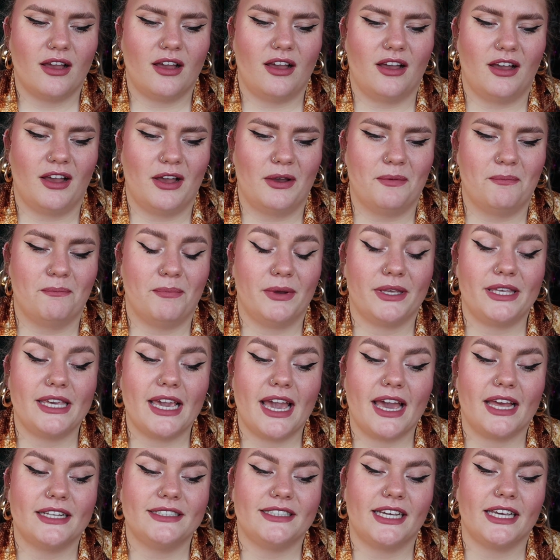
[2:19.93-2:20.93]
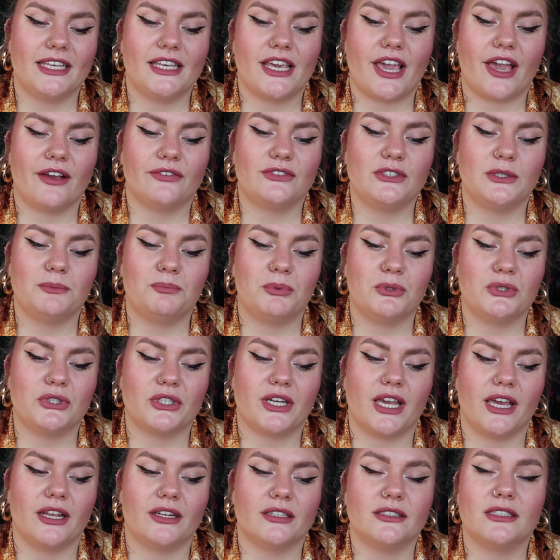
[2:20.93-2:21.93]
Um, but yeah, then you have to put
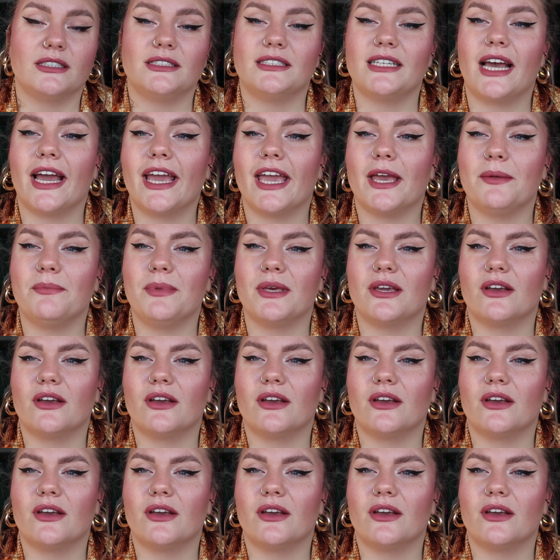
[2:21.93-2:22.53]
your kid on a diet